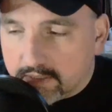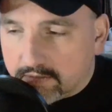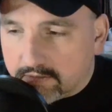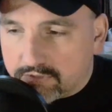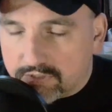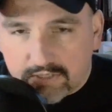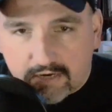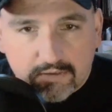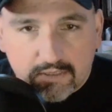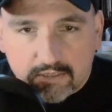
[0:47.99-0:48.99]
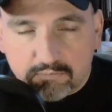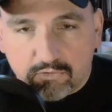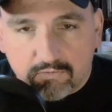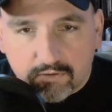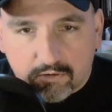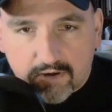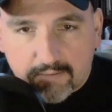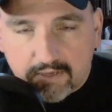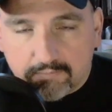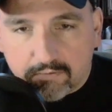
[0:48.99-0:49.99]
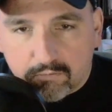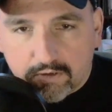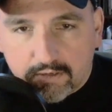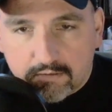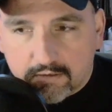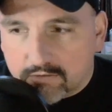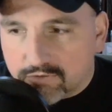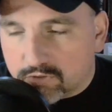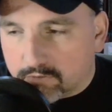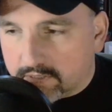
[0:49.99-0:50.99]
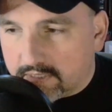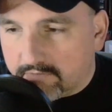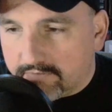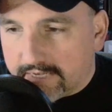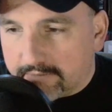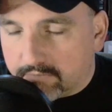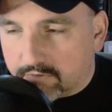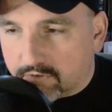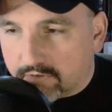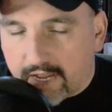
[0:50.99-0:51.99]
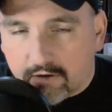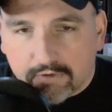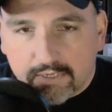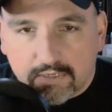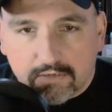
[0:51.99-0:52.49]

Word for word: There's just everything in this movie all wrapped up in one story of um, girl Erin and her